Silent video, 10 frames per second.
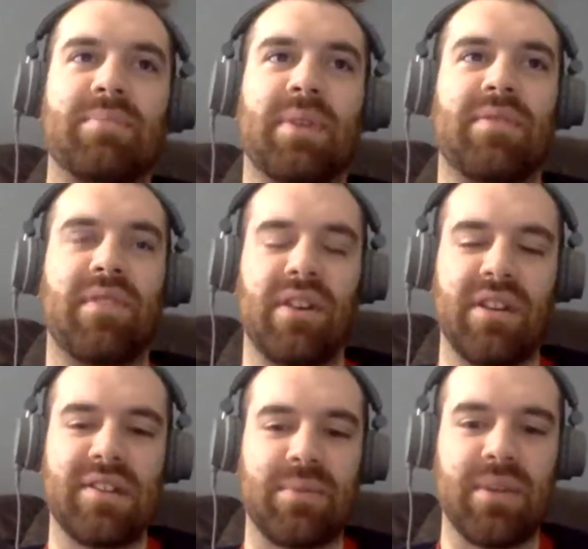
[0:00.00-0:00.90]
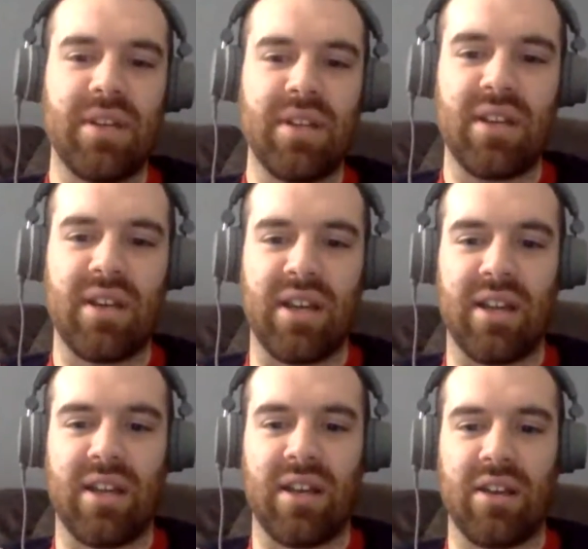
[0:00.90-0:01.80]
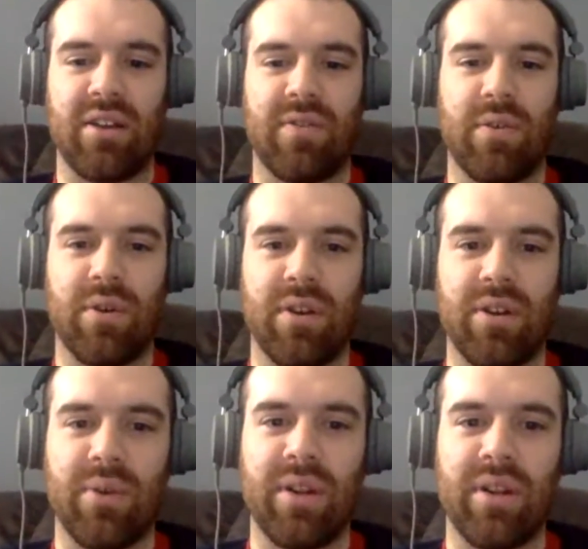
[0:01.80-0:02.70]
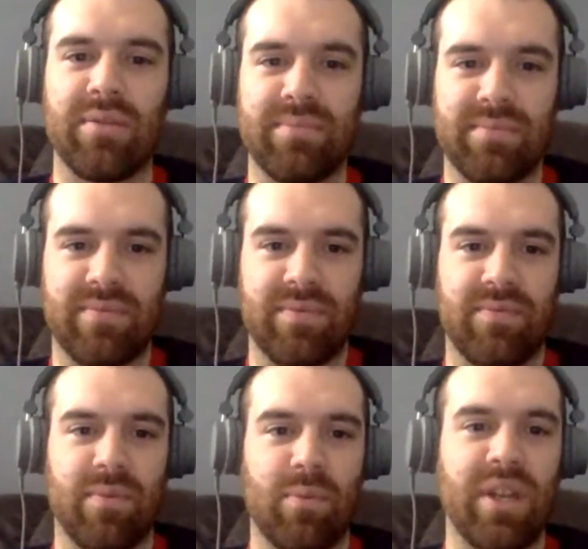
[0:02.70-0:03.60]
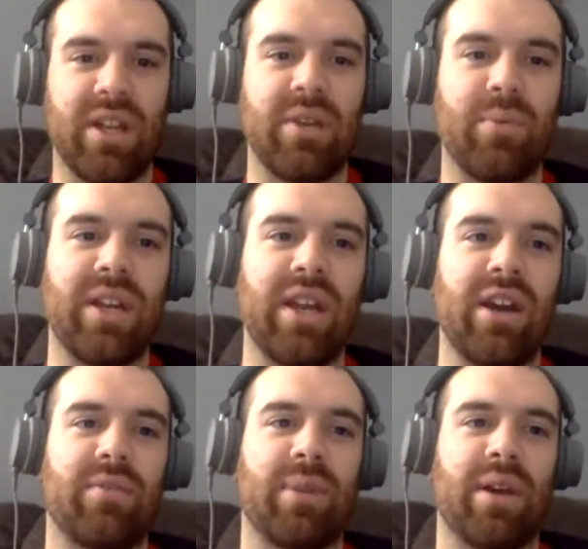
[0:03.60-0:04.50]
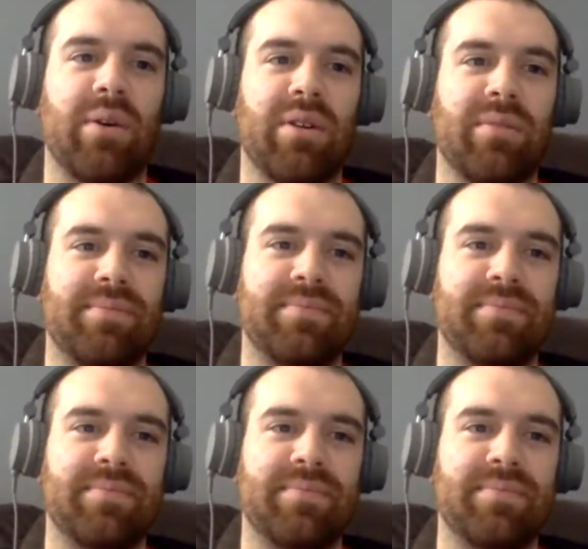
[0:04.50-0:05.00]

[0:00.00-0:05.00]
been fun this week, and I look forward to doing it from week in and week out from now on.